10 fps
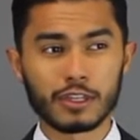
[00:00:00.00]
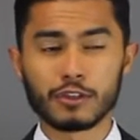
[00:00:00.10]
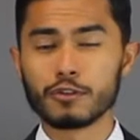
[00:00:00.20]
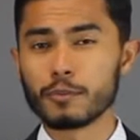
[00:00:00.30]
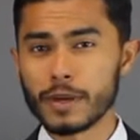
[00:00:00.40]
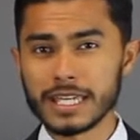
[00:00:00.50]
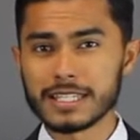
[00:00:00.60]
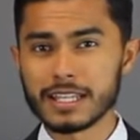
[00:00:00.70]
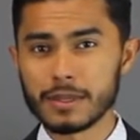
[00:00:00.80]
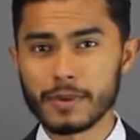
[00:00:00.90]
you'll
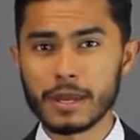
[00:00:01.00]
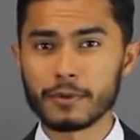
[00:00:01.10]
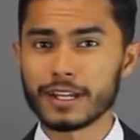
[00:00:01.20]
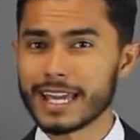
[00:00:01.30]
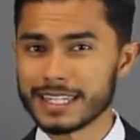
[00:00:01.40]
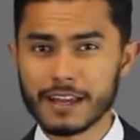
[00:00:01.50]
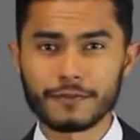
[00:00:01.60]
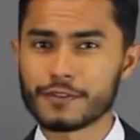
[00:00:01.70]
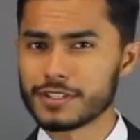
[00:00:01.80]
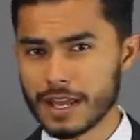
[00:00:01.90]
basically be able to get
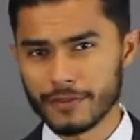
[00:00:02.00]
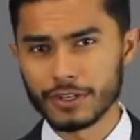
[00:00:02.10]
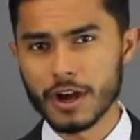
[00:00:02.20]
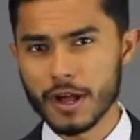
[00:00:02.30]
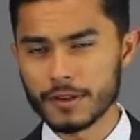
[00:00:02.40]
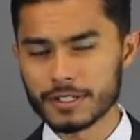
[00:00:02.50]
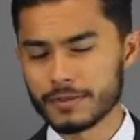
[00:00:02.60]
that for $7.